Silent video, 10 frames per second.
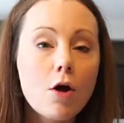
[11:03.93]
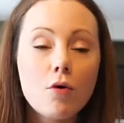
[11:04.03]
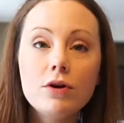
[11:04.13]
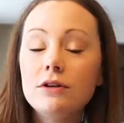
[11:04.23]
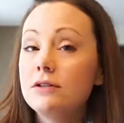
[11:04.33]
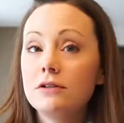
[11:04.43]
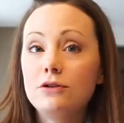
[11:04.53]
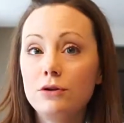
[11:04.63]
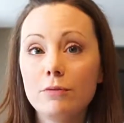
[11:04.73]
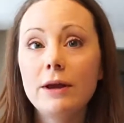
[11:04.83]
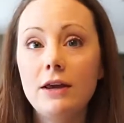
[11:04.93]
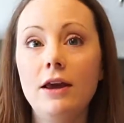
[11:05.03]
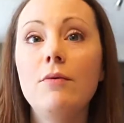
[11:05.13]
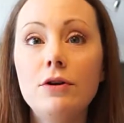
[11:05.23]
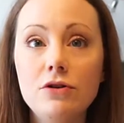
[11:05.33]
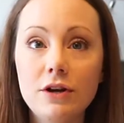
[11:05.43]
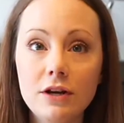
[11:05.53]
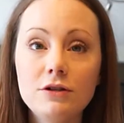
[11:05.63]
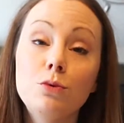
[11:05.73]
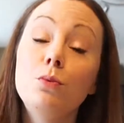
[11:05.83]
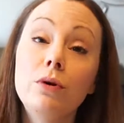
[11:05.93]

Always do your baking when your kids are